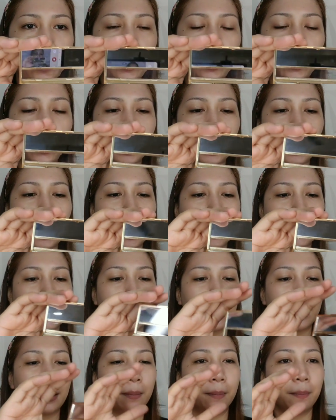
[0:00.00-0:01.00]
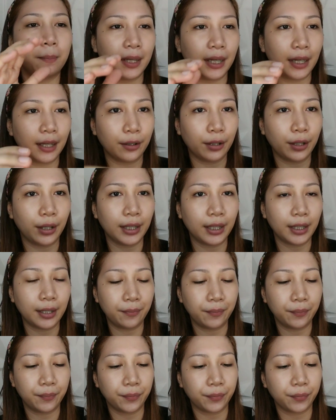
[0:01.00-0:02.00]
ooh, it has a
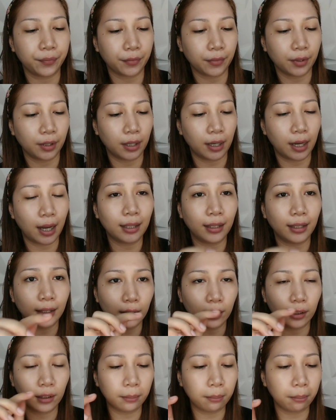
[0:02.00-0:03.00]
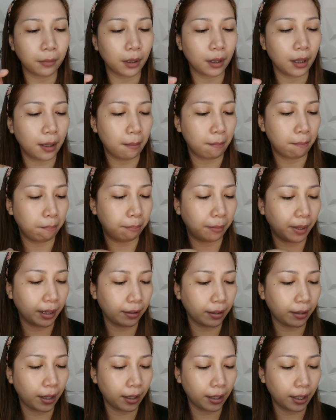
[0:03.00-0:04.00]
mirror, a little
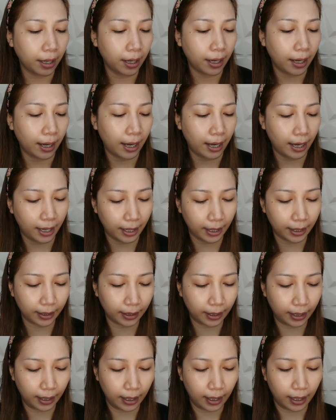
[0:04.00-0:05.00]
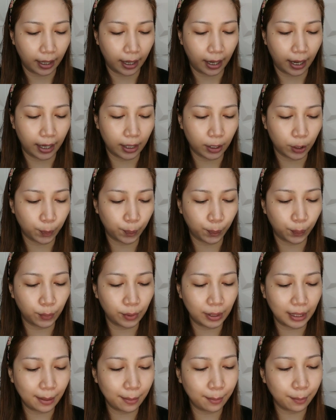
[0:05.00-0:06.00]
mirror, and a
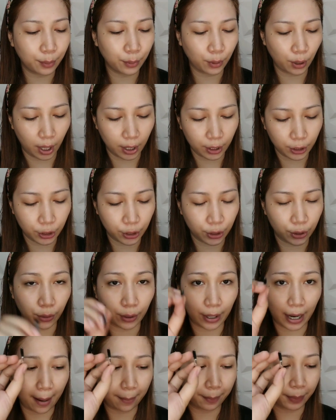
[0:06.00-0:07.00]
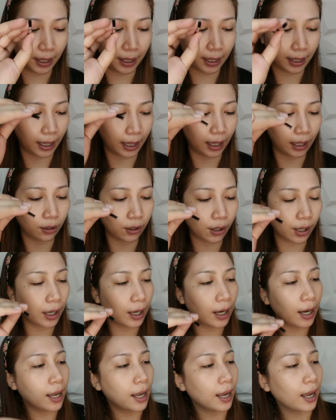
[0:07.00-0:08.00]
spoolie brush or
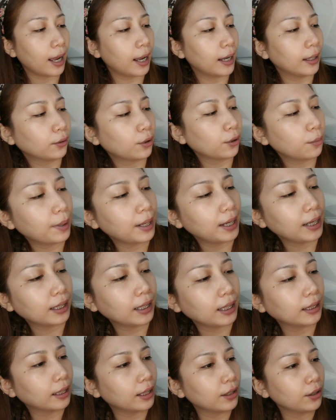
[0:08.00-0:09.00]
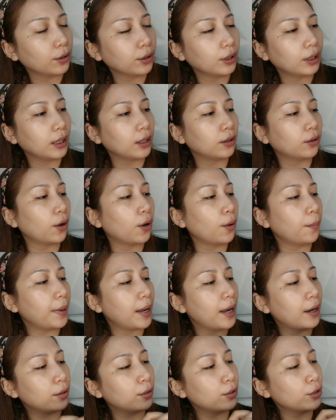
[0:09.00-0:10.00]
applicator. And kung makikita nyo dito,
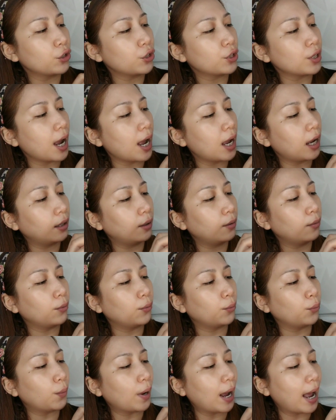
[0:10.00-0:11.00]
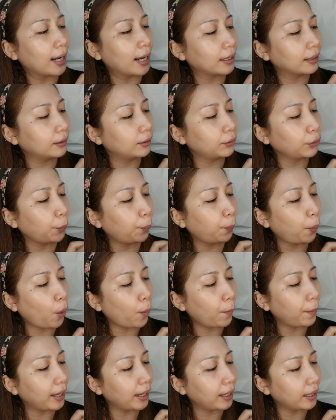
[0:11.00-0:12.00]
meron siyang wax or
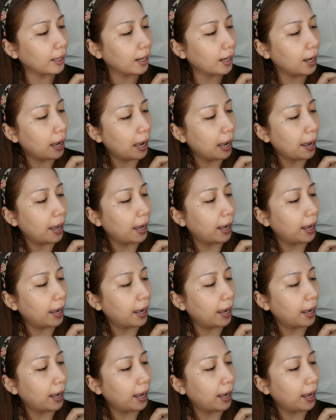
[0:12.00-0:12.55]
pomade